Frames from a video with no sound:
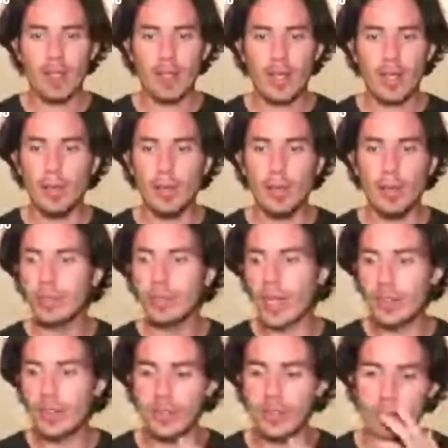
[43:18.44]
he will try
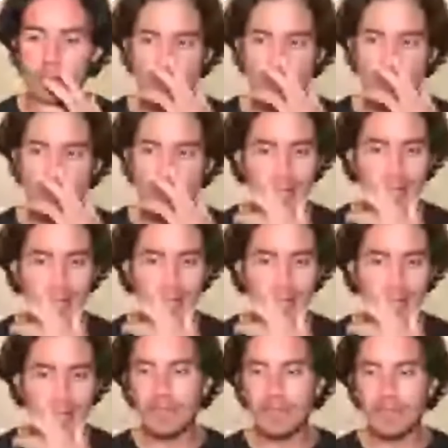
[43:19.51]
to
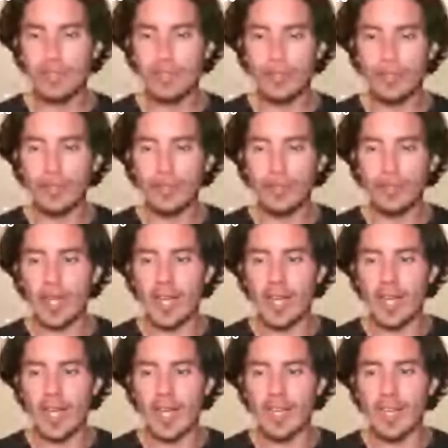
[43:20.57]
give to you
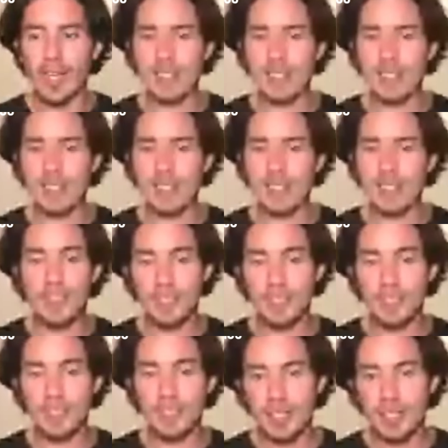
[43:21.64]
as a
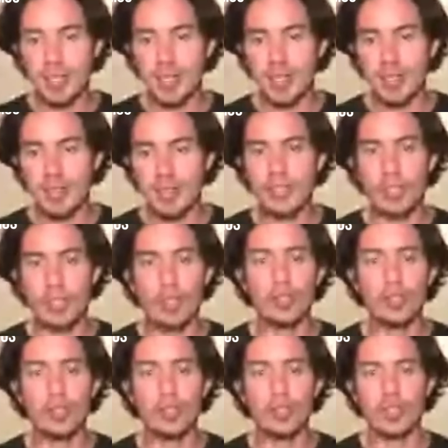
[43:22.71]
gift the
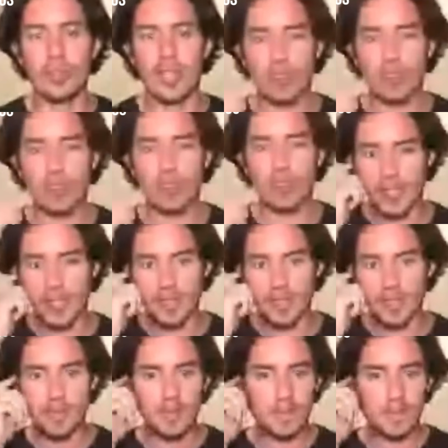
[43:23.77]
solution for that
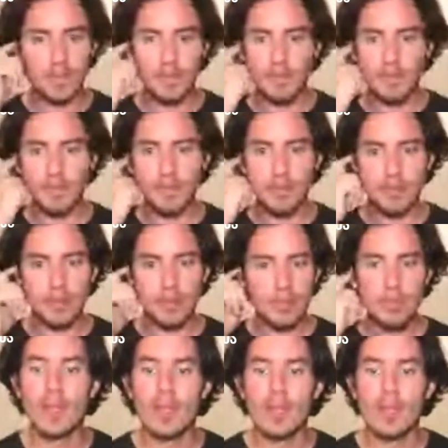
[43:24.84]
conflict.
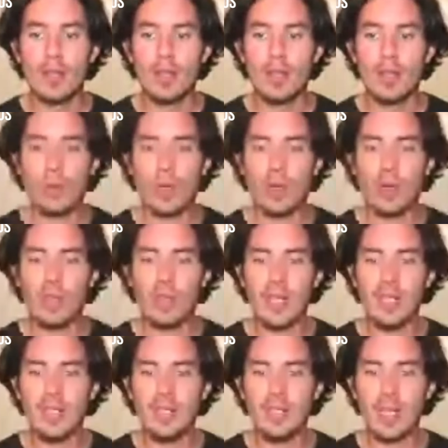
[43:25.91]
And one of the
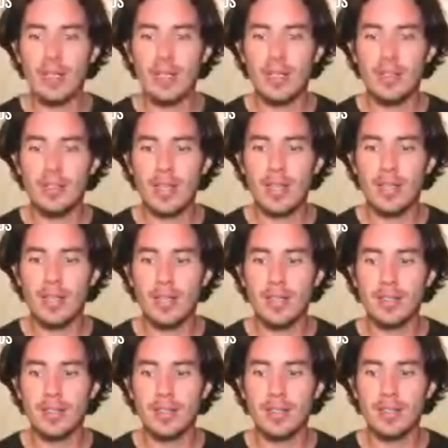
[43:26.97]
things that he said
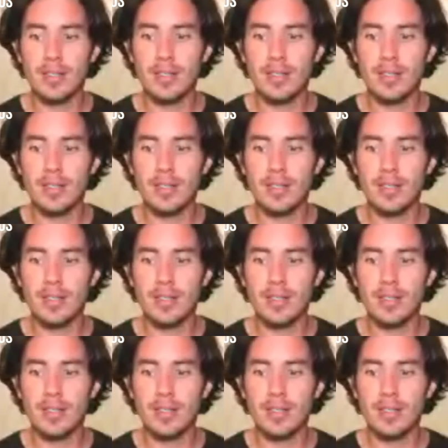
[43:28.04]
is